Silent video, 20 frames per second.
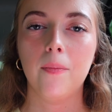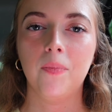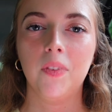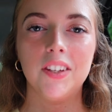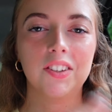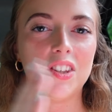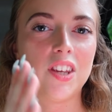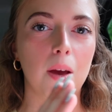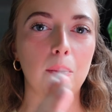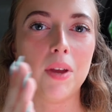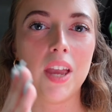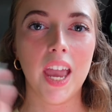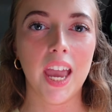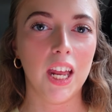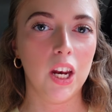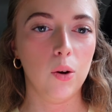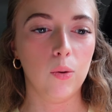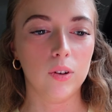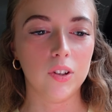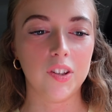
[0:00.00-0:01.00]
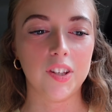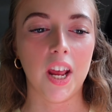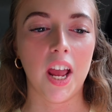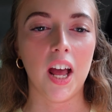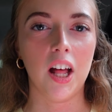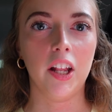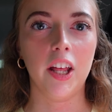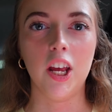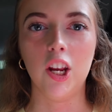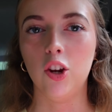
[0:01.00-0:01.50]
semi-annual
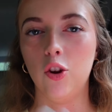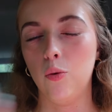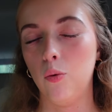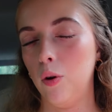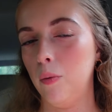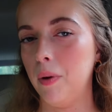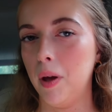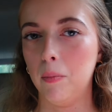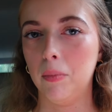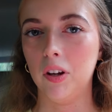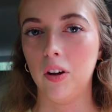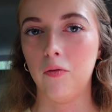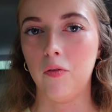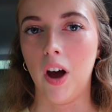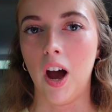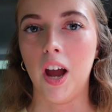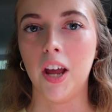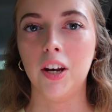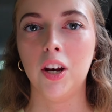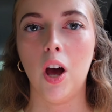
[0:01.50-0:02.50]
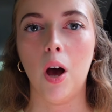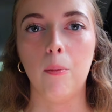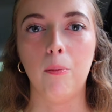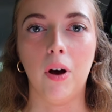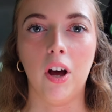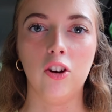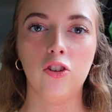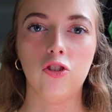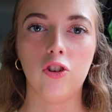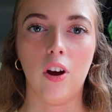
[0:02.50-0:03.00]
sale, and you will be able to find a
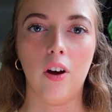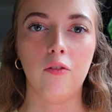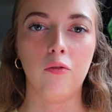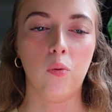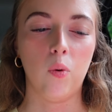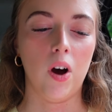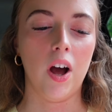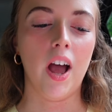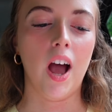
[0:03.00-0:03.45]
bunch of what